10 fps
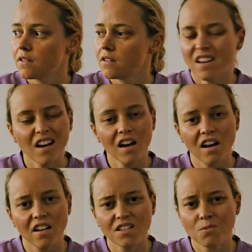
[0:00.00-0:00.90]

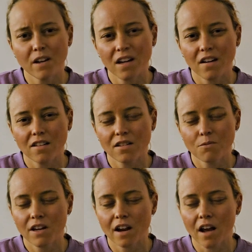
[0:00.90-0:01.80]
Yeah, it's weird,
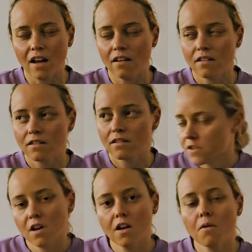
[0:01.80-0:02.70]
hey?
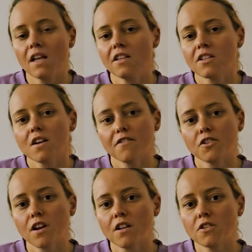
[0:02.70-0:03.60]
So anyway, let's dive
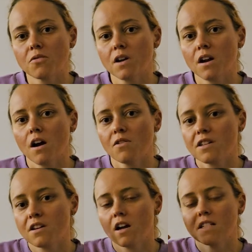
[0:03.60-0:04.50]
straight into it. I'll
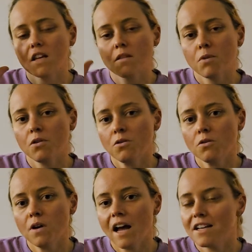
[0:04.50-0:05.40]
see you guys at the
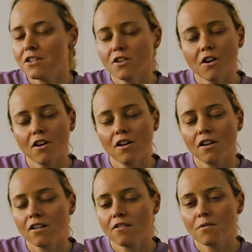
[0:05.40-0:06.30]
pool. As you know,
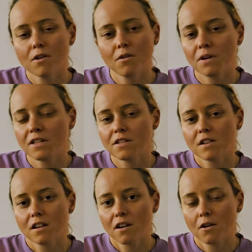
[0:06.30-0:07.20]
we're always
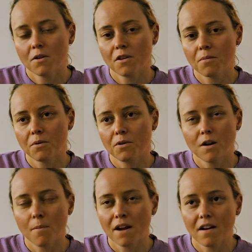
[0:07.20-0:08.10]
going to the pool on
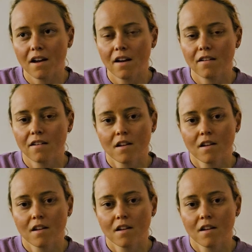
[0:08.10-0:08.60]
a Monday.